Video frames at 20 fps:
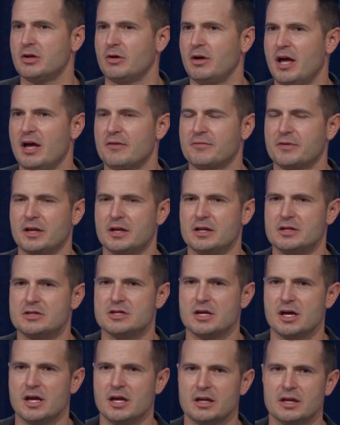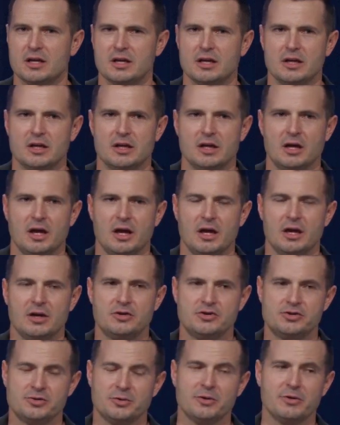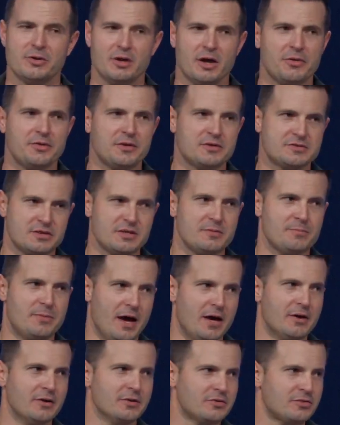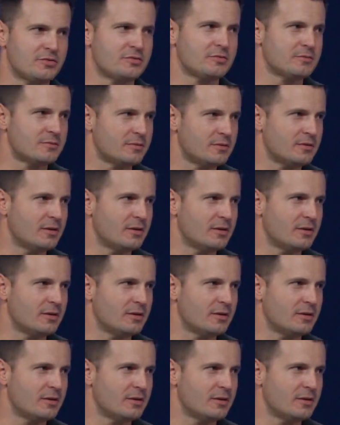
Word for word: you don't have kids yet. Enjoy your healthy sleep patterns.